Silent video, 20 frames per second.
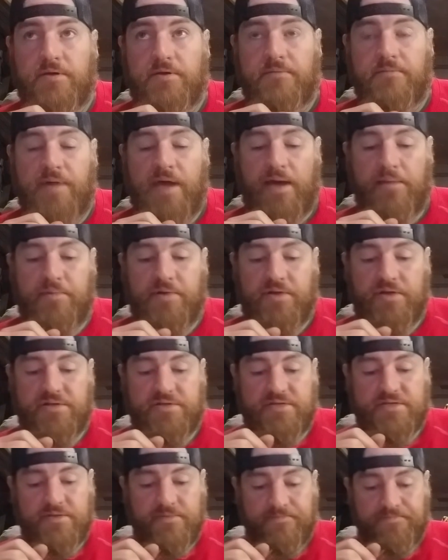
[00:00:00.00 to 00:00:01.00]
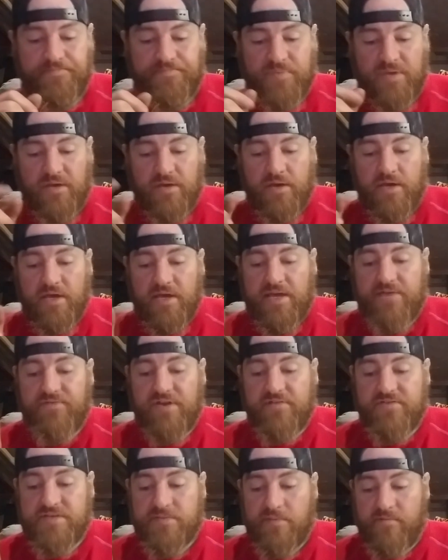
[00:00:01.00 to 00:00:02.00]
Ambulance.
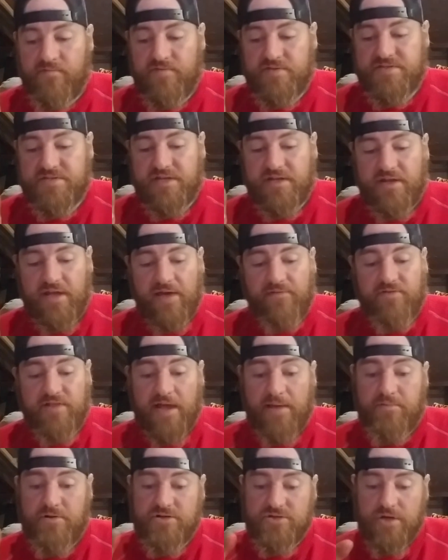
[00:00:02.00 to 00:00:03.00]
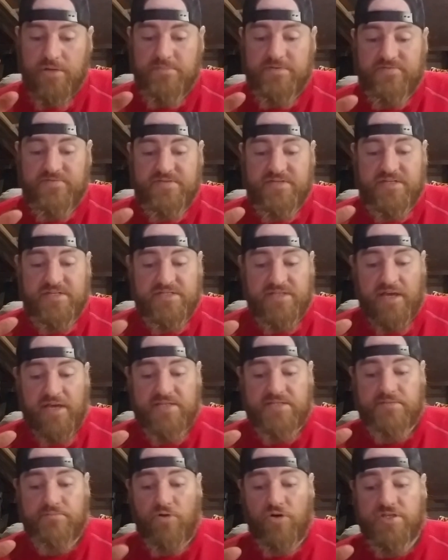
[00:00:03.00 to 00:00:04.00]
Even if some of us didn't have elaborate dreams of
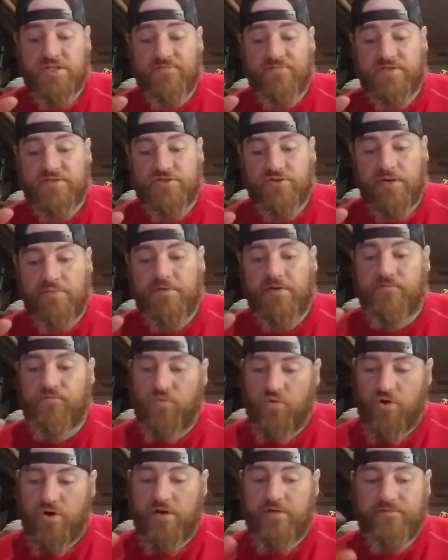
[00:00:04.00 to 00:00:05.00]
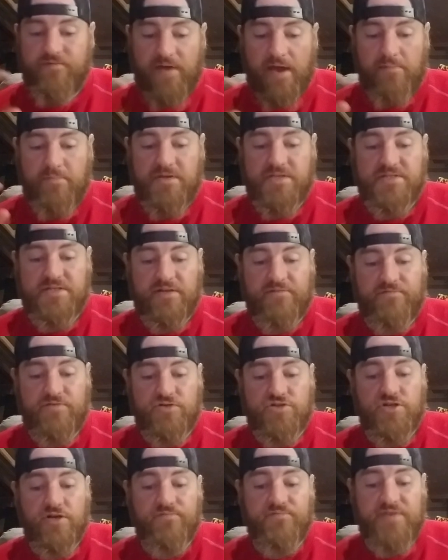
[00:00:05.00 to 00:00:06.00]
success, most of us dreamed of work, families, and a
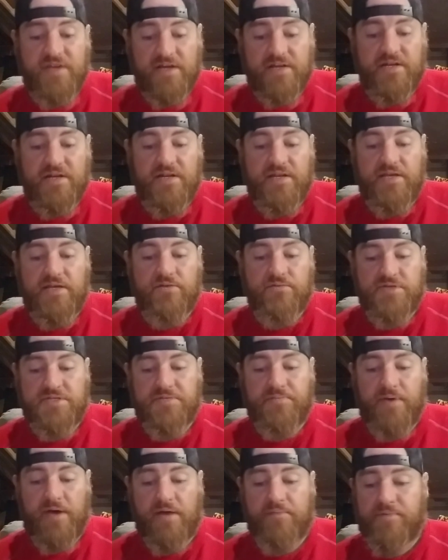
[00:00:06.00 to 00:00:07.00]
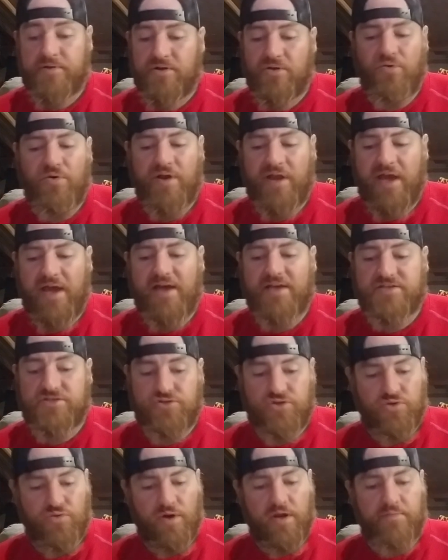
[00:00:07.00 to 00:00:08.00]
future of dignity and respect. But no one
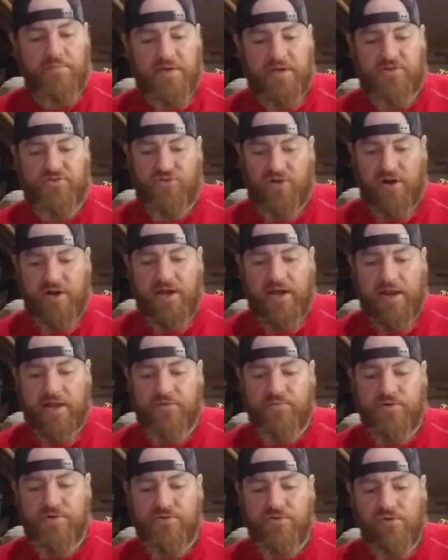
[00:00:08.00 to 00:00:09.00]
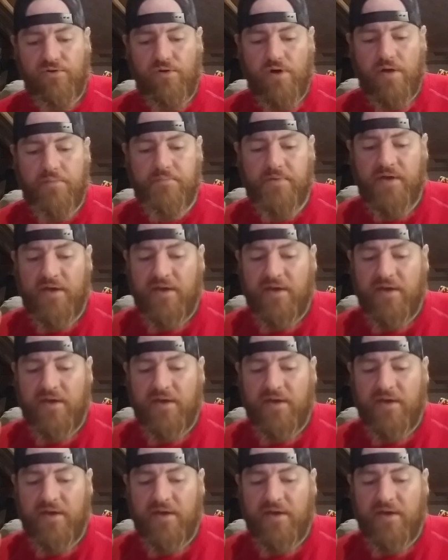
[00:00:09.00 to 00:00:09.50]
asked, Do you want to be a drug addict when you grow up?